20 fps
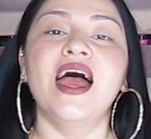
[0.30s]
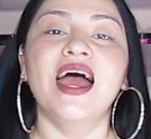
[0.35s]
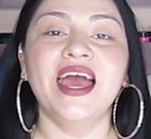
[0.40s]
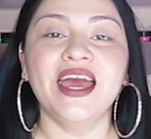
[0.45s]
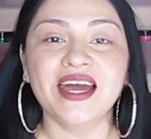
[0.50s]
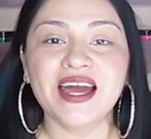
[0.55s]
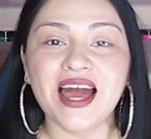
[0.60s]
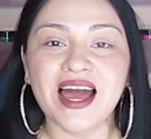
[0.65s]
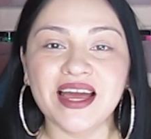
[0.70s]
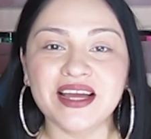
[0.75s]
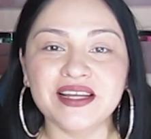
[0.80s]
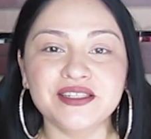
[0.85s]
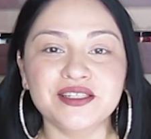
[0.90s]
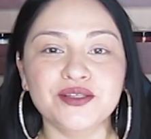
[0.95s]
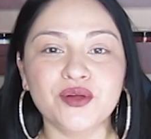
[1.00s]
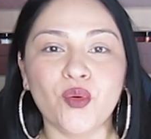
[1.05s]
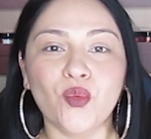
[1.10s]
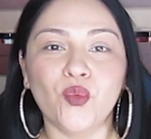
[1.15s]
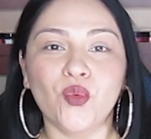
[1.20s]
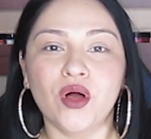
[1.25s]
Hey
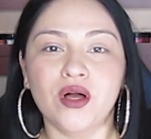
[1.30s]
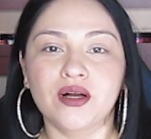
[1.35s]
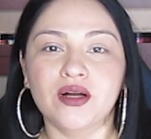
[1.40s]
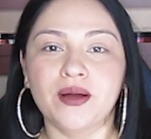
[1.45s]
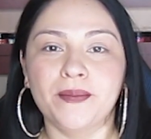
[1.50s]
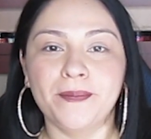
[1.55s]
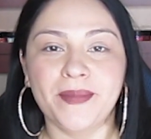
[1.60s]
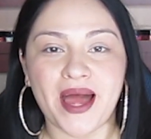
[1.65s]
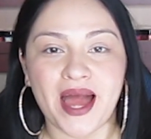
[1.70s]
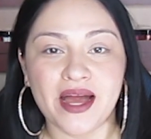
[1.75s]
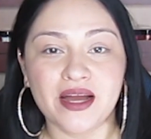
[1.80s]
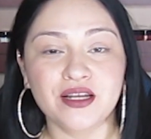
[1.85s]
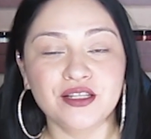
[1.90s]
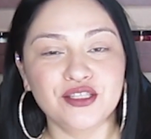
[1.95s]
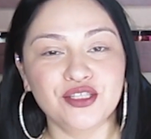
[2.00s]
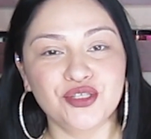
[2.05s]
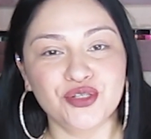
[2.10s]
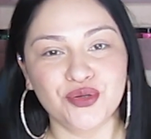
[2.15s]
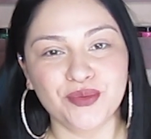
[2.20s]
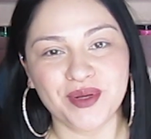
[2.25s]
guys, welcome
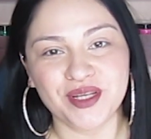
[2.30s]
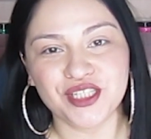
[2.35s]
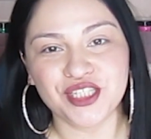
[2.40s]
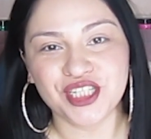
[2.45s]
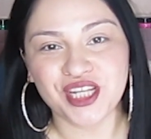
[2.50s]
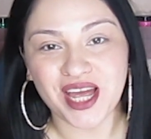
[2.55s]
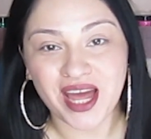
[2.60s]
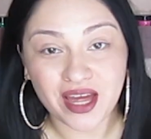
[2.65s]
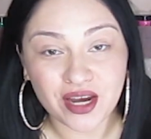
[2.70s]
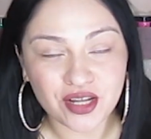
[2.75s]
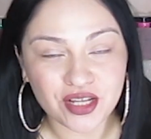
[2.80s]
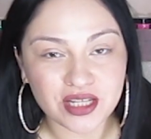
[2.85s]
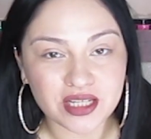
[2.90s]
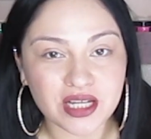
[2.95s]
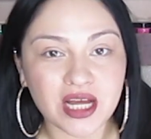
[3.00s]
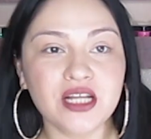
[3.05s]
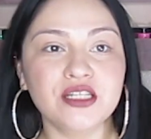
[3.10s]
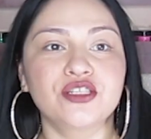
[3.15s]
back to my channel.